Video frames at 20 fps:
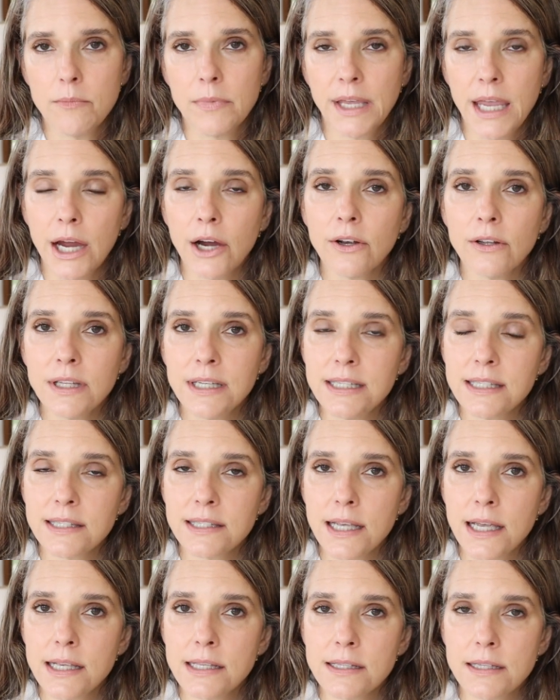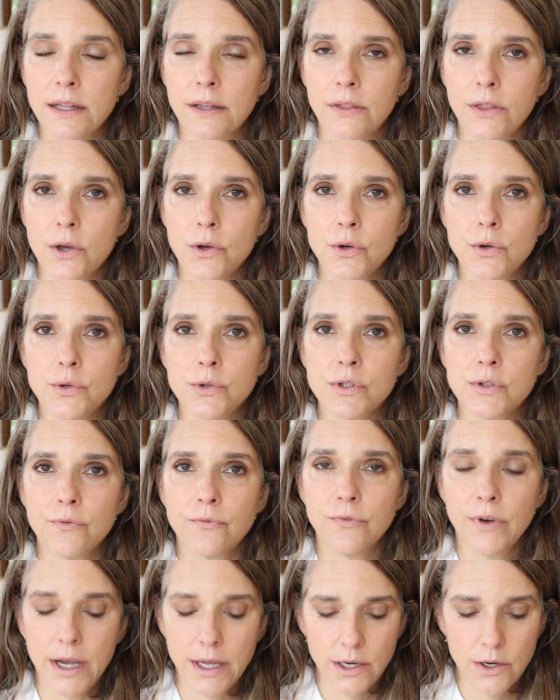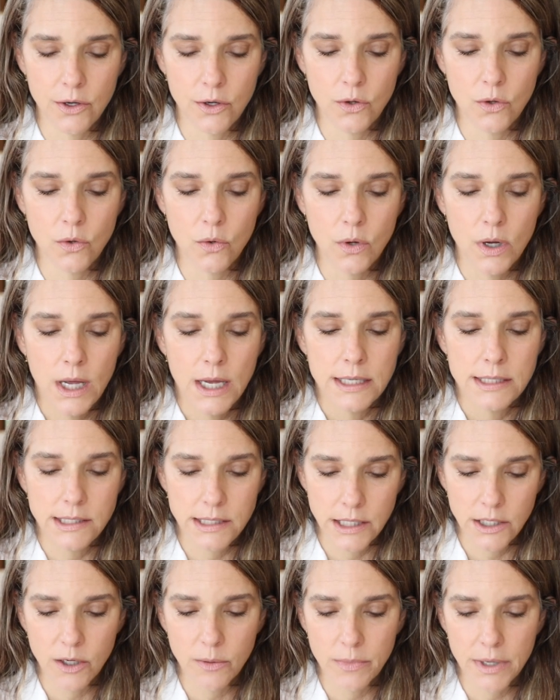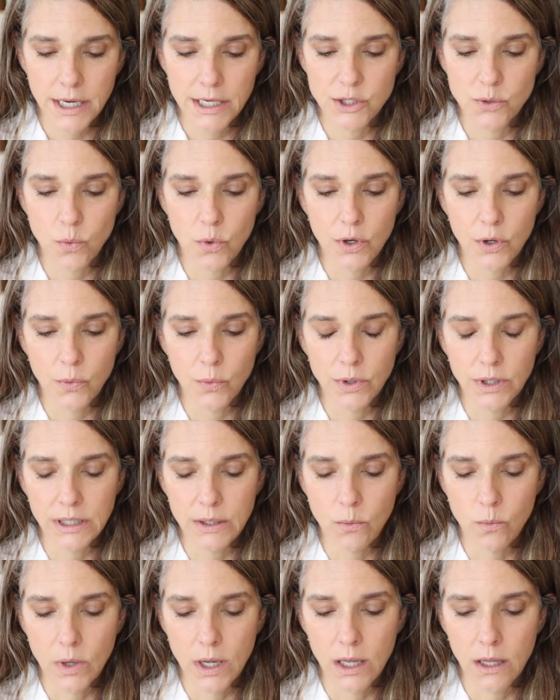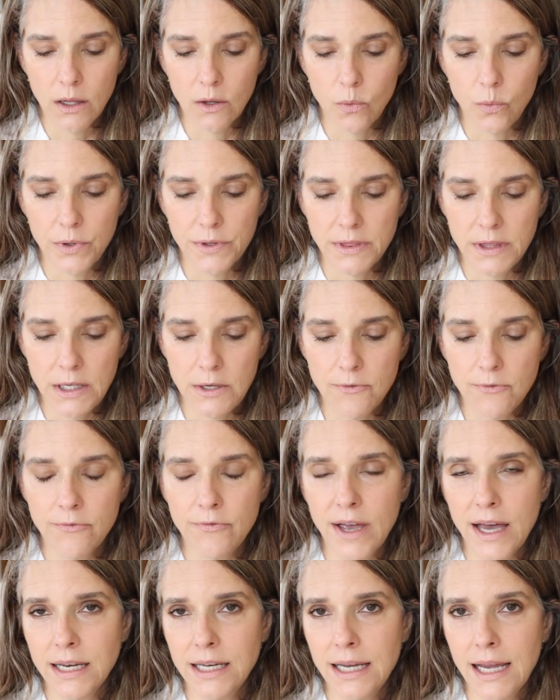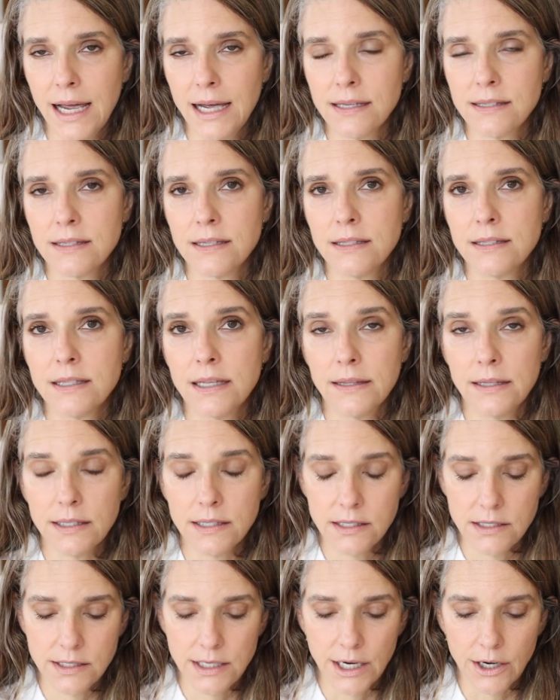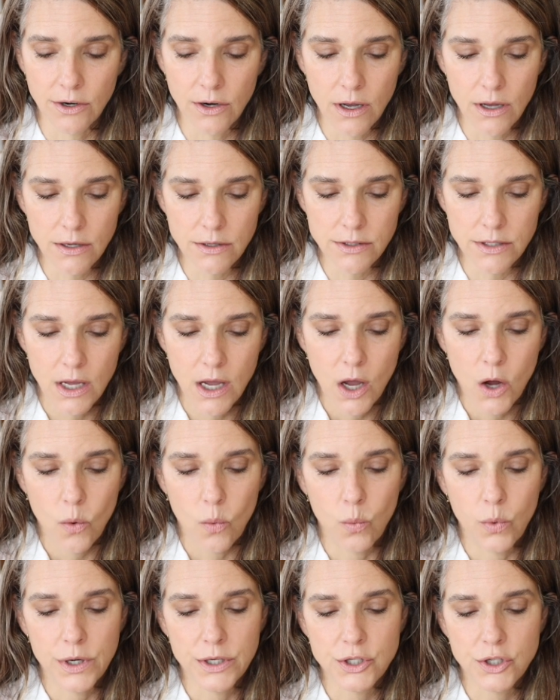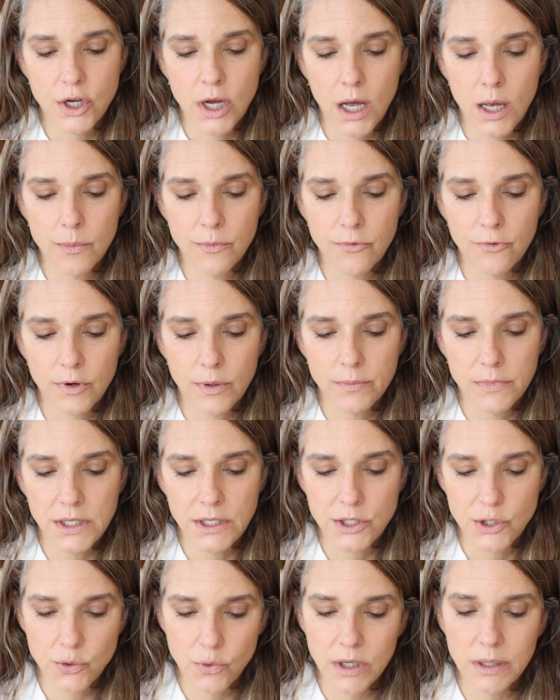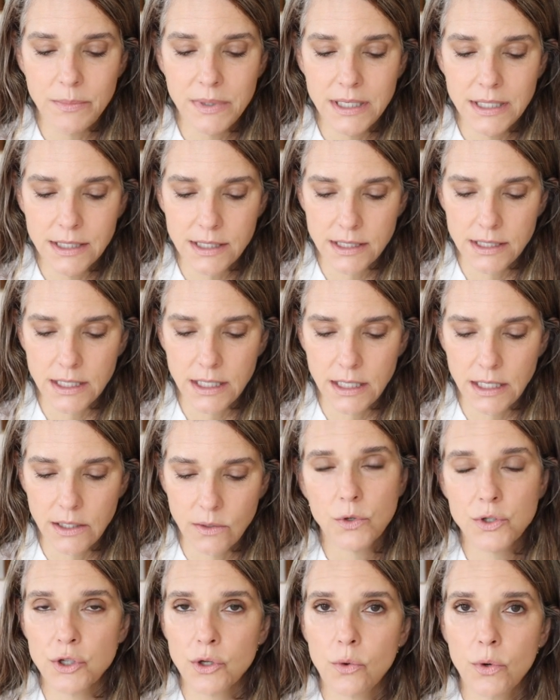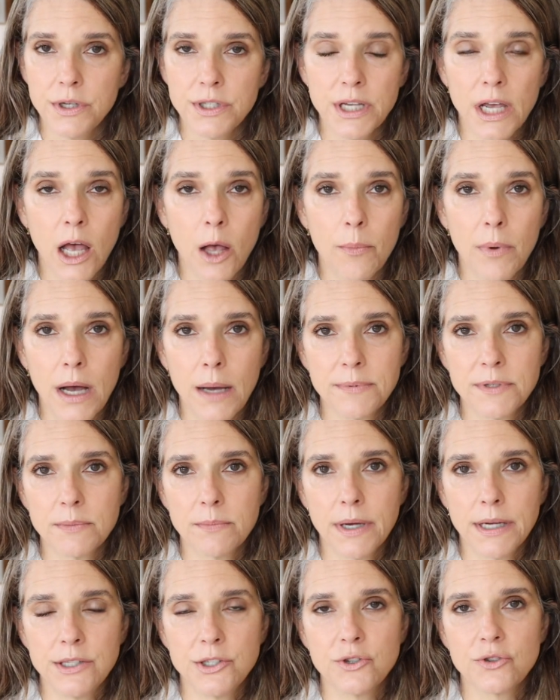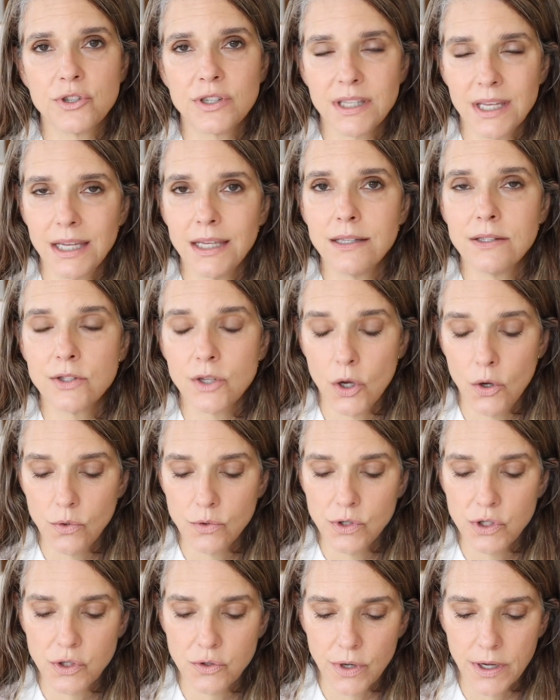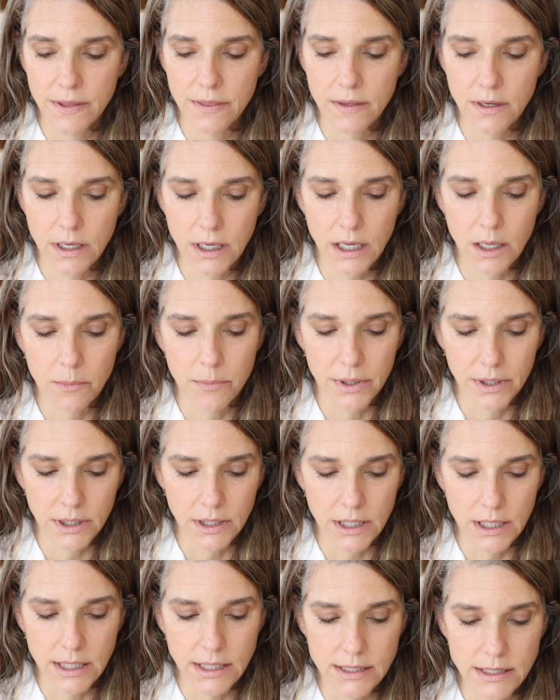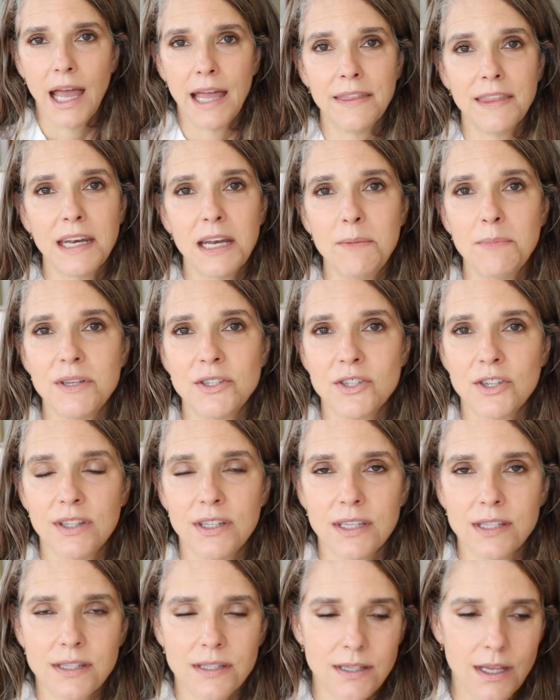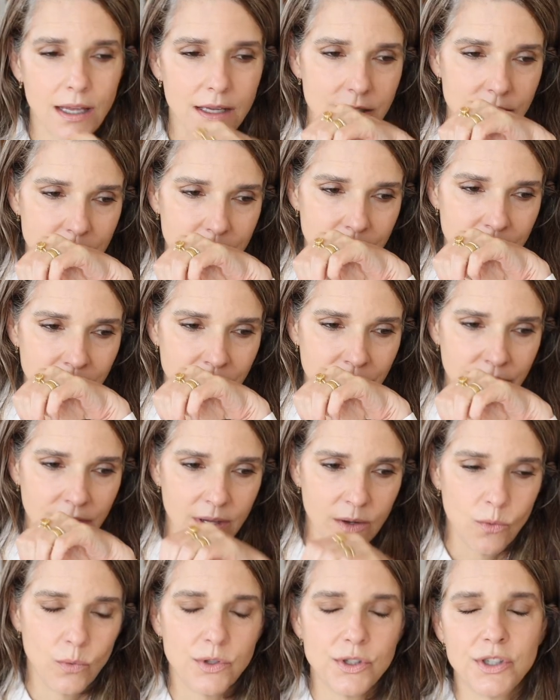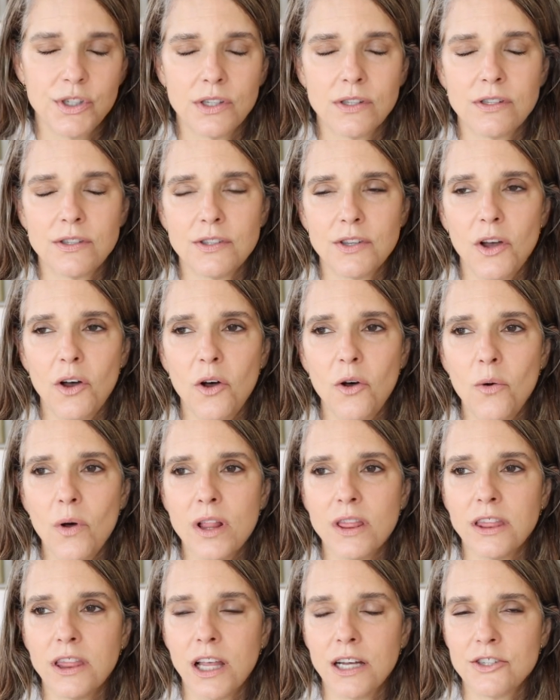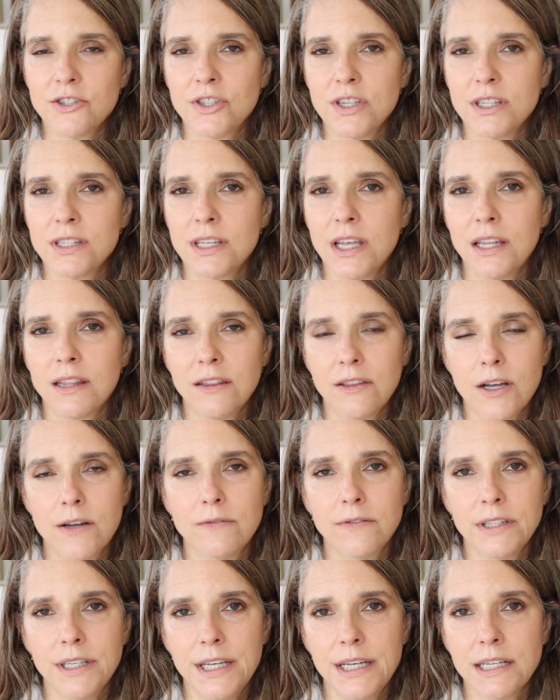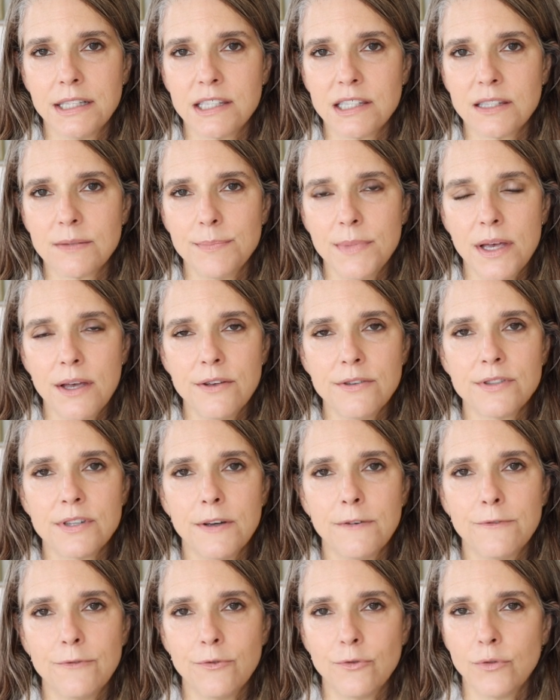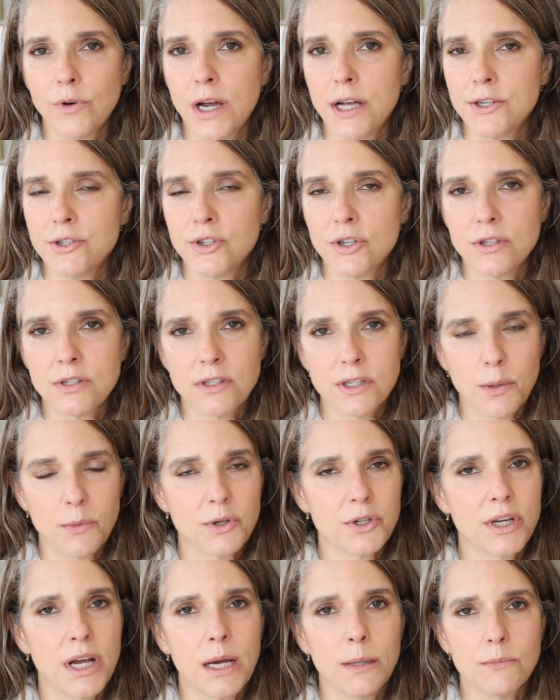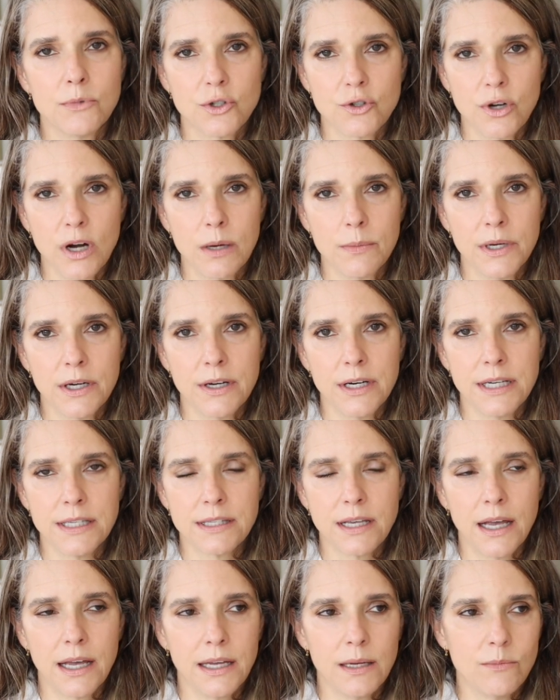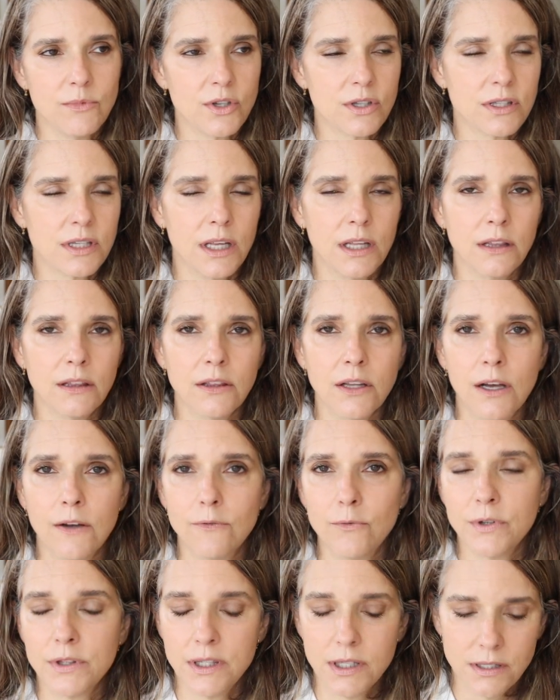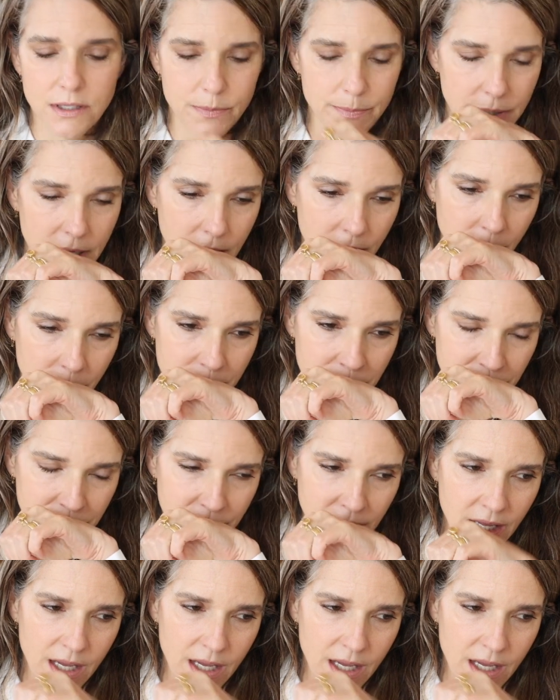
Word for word: Carolyn says that those phytoceramides work really well with the fatty acids and the sterols, which come from the soybean seed, which are going to help optimize your skin's own strengthening abilities. And then I mentioned the scent, which is so luscious and lovely. It smells of fresh summertime strawberries. I am just in love with the smell.